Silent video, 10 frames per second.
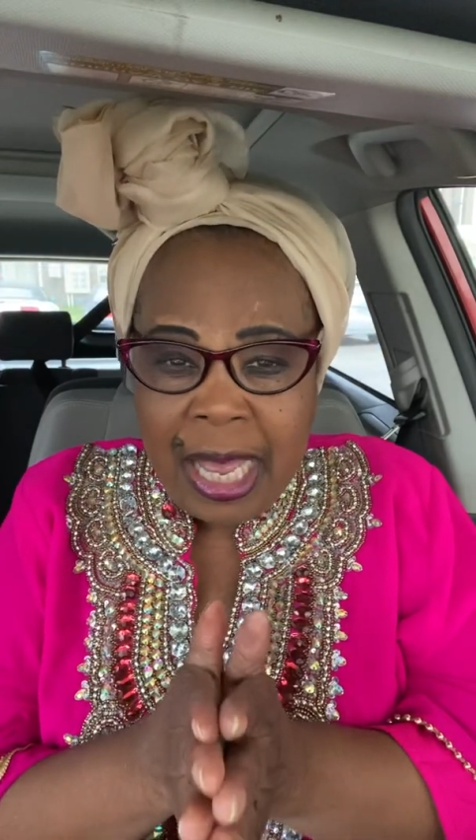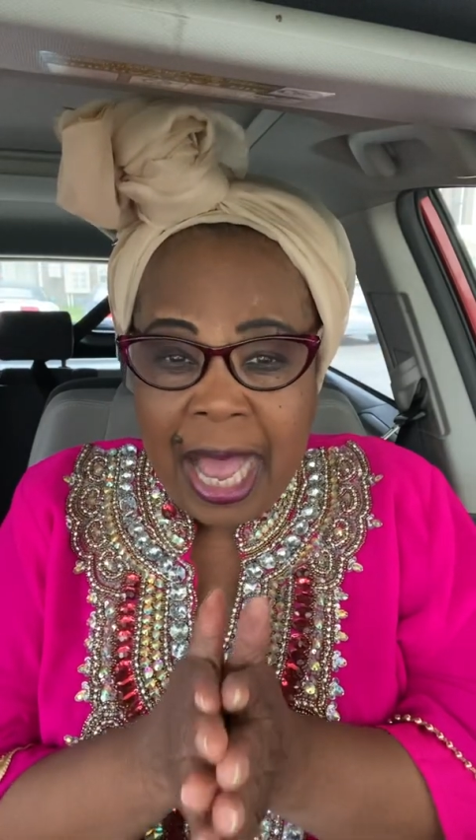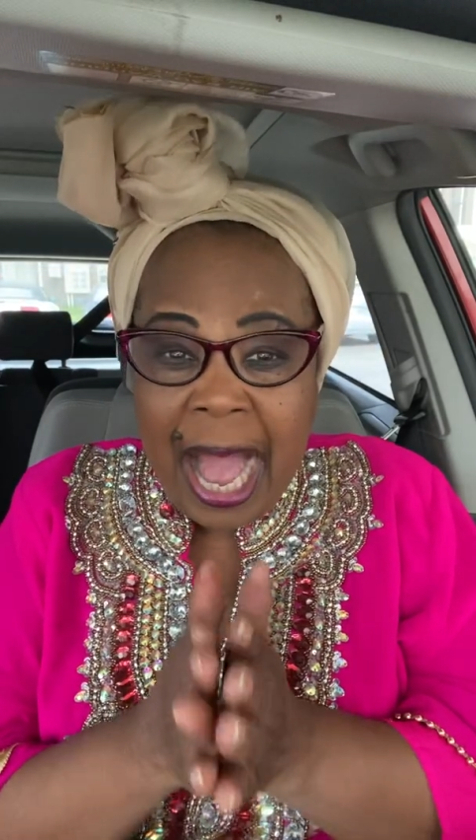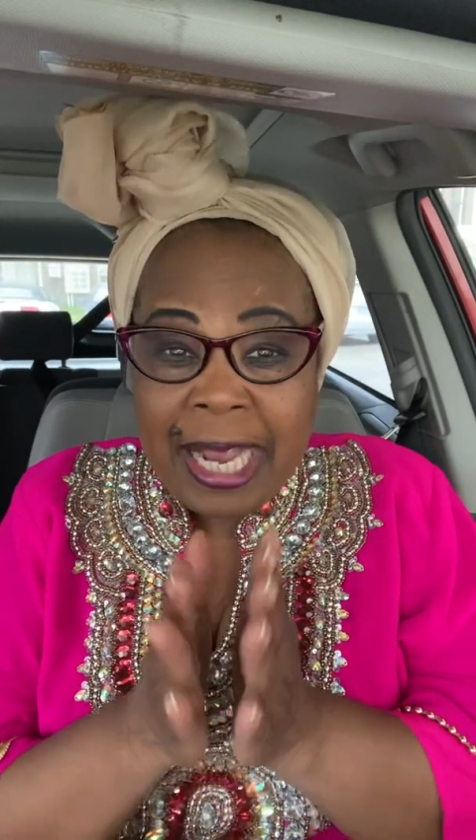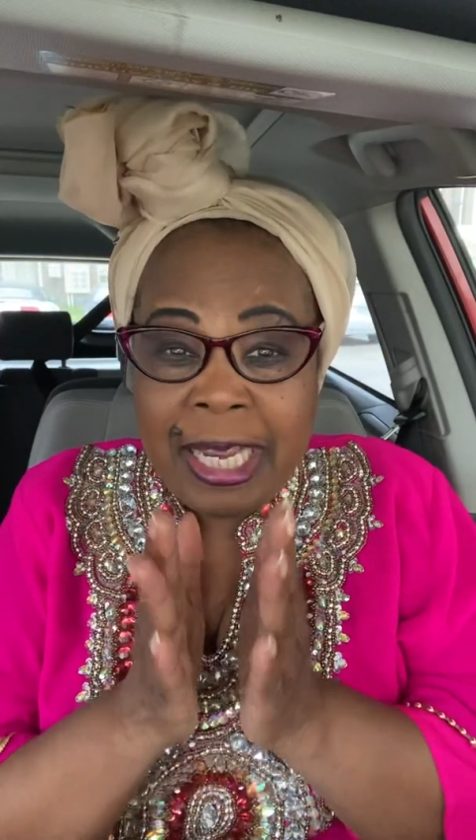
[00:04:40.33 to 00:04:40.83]

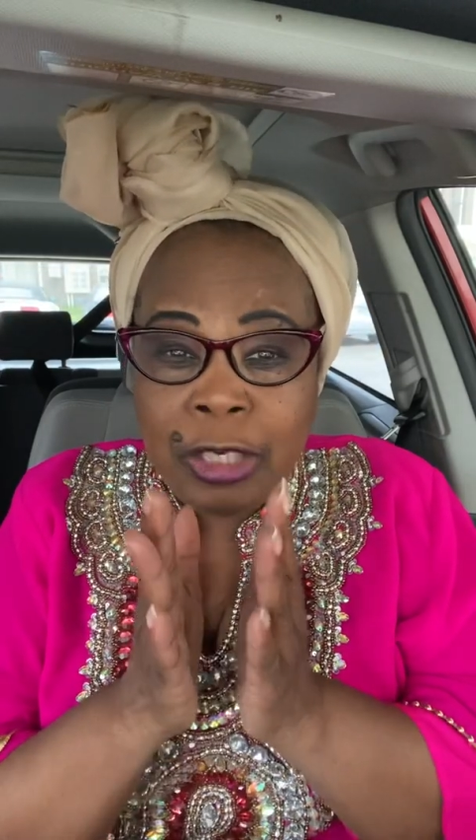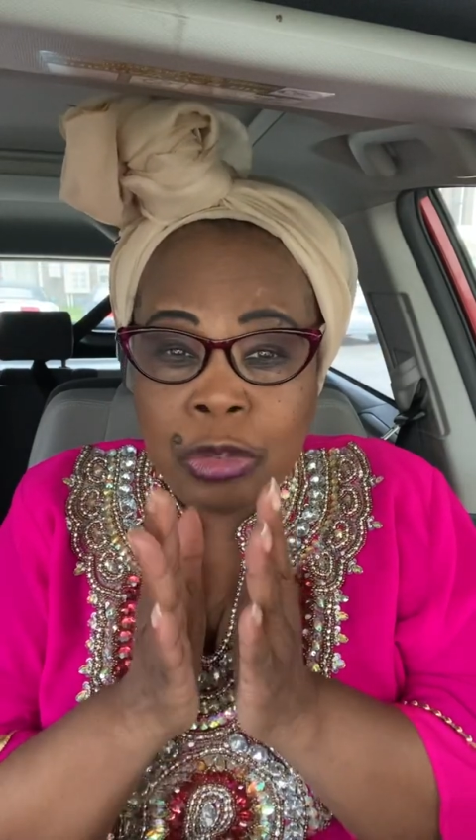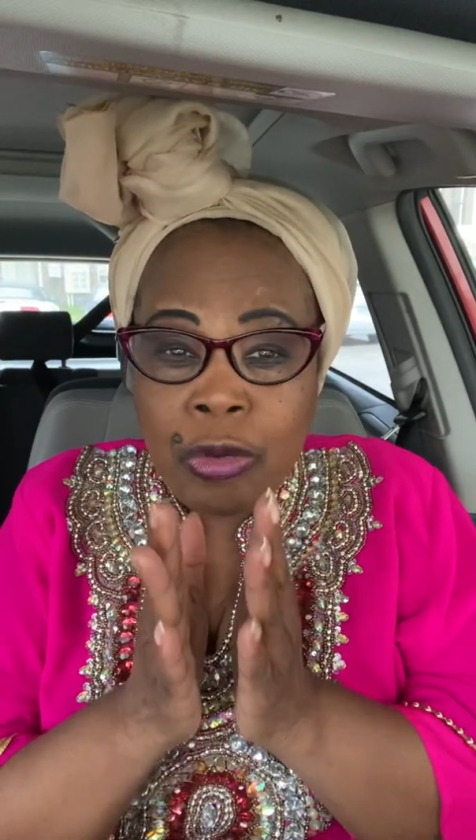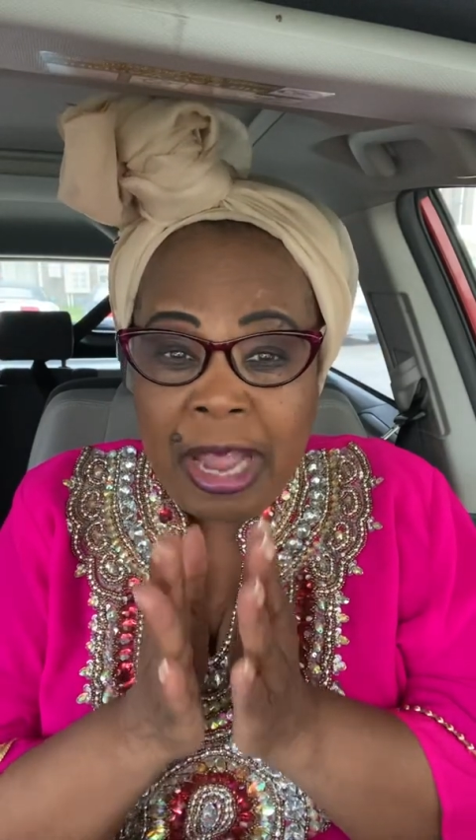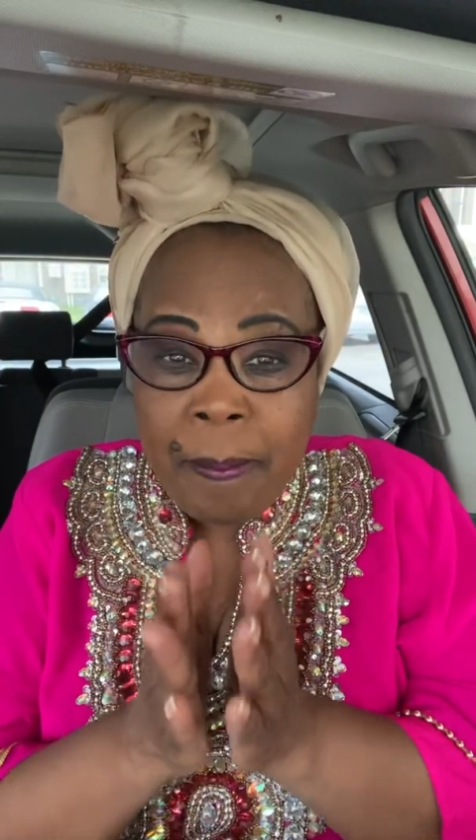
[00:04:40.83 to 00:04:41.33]
And he
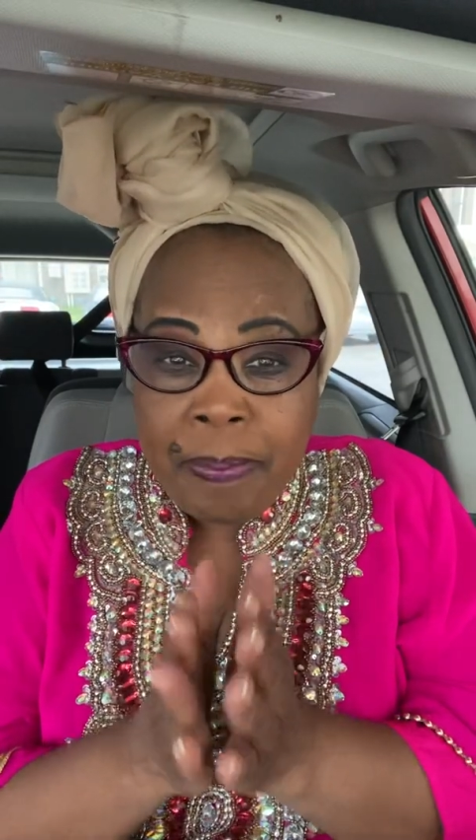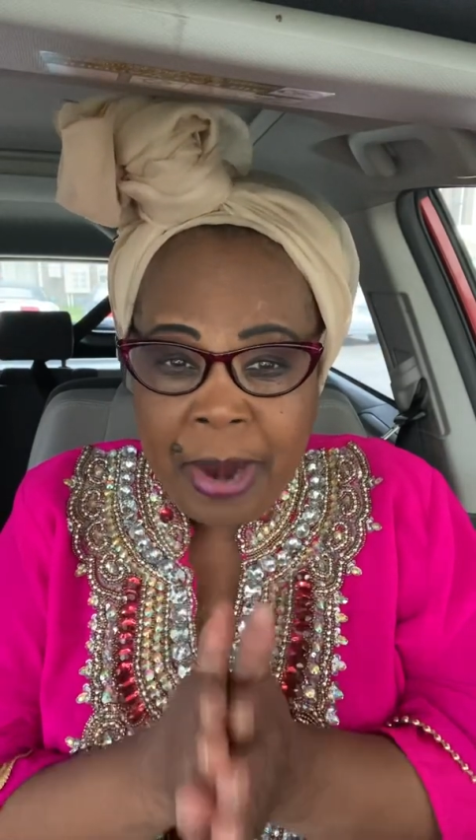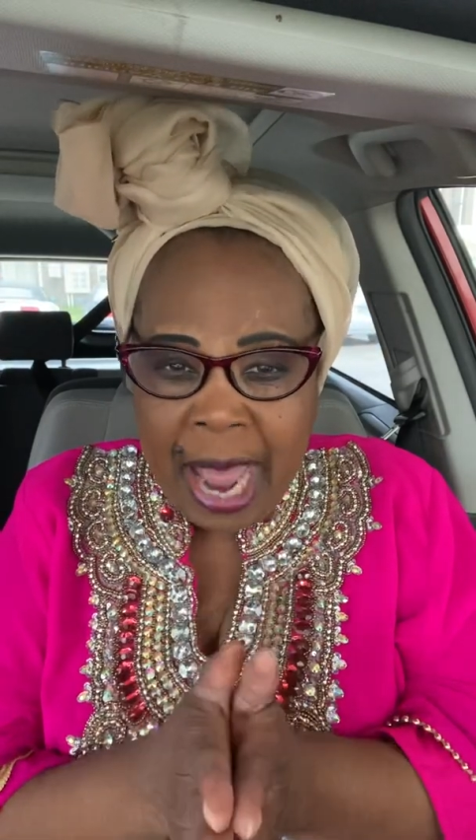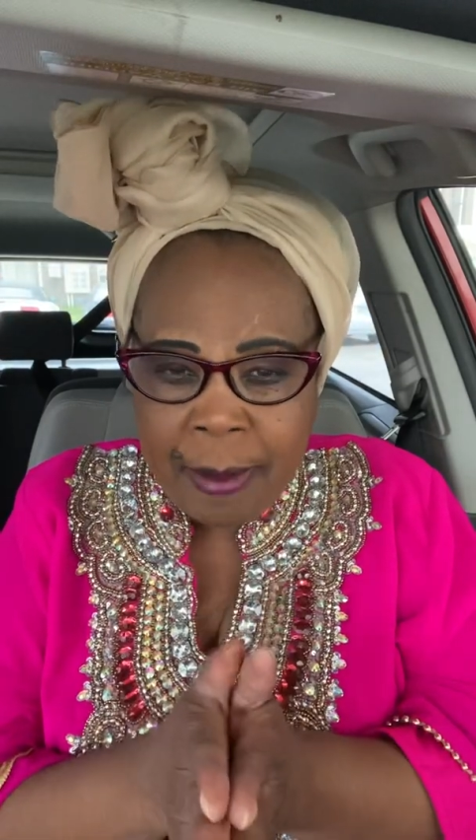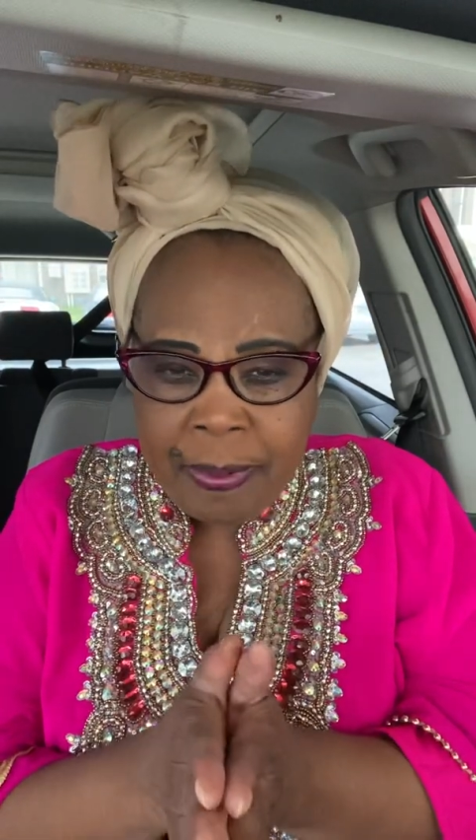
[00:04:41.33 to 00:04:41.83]
took a
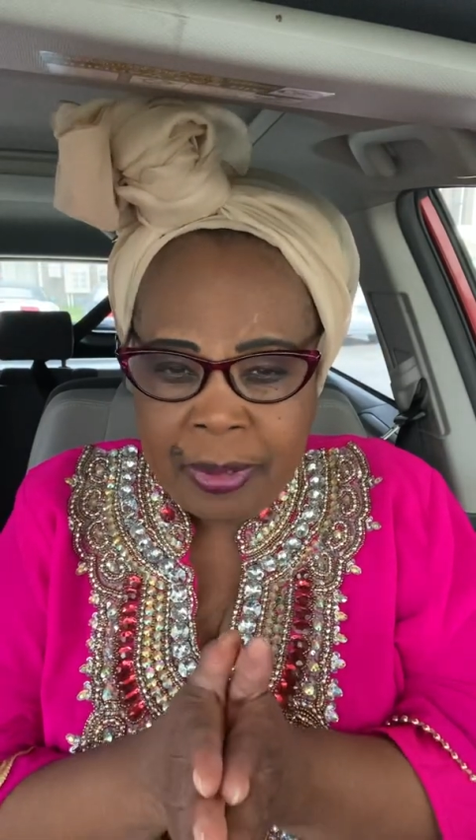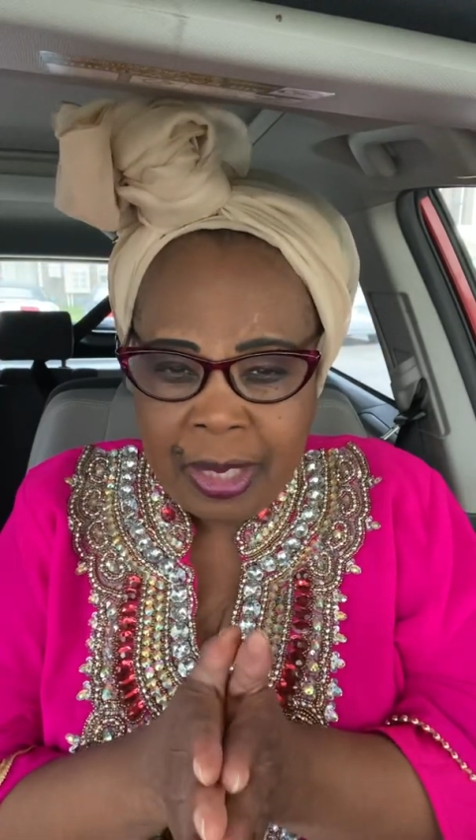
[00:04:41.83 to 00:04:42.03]
bribe,